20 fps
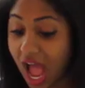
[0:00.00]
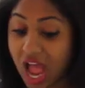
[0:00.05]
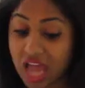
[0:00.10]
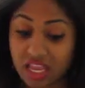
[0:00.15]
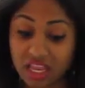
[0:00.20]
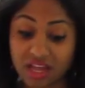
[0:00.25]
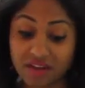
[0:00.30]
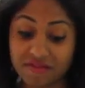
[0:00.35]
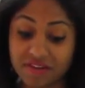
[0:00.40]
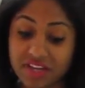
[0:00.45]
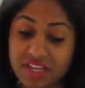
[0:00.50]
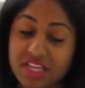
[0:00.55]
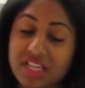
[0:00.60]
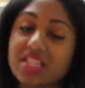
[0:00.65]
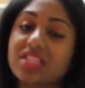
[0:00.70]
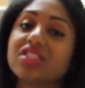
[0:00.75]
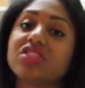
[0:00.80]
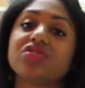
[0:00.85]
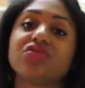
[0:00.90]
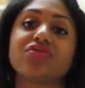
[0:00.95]
I love it,
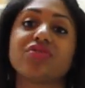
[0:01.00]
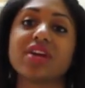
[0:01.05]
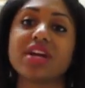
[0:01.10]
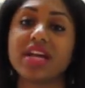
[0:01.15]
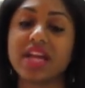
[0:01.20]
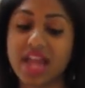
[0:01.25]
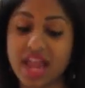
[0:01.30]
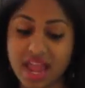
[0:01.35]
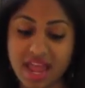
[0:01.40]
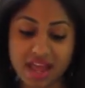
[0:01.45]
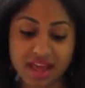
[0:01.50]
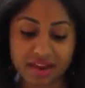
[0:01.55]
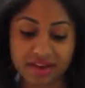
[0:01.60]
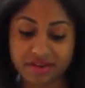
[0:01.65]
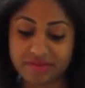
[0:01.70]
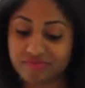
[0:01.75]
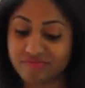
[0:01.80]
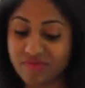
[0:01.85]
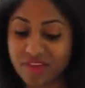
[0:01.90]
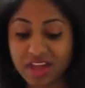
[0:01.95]
it's great,
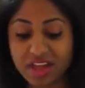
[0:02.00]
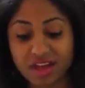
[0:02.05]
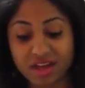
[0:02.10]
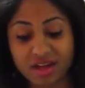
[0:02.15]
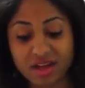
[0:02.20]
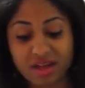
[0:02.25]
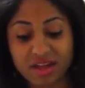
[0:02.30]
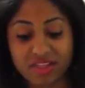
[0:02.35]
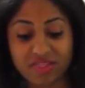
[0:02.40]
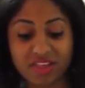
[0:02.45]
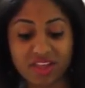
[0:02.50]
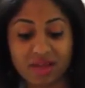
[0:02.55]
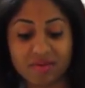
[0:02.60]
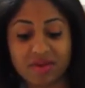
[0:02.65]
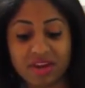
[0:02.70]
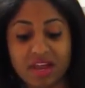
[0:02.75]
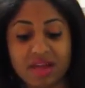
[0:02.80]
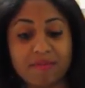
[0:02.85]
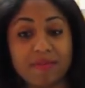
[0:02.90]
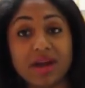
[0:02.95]
and yeah, I think I'm
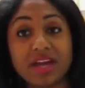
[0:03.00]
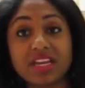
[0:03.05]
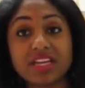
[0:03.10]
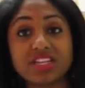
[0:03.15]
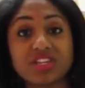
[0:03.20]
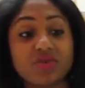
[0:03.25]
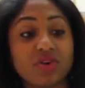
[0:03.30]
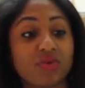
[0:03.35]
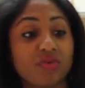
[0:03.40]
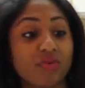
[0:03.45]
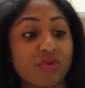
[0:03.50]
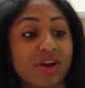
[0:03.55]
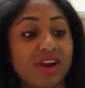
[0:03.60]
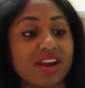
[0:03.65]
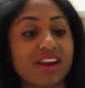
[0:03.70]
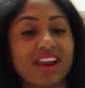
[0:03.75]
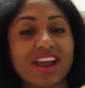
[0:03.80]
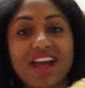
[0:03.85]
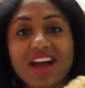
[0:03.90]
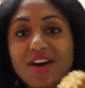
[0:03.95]
gonna bite into one
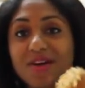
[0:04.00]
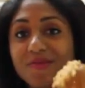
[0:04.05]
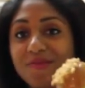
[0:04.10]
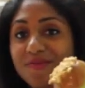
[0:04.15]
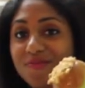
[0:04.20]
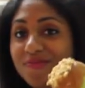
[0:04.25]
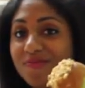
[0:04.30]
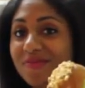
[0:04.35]
right now.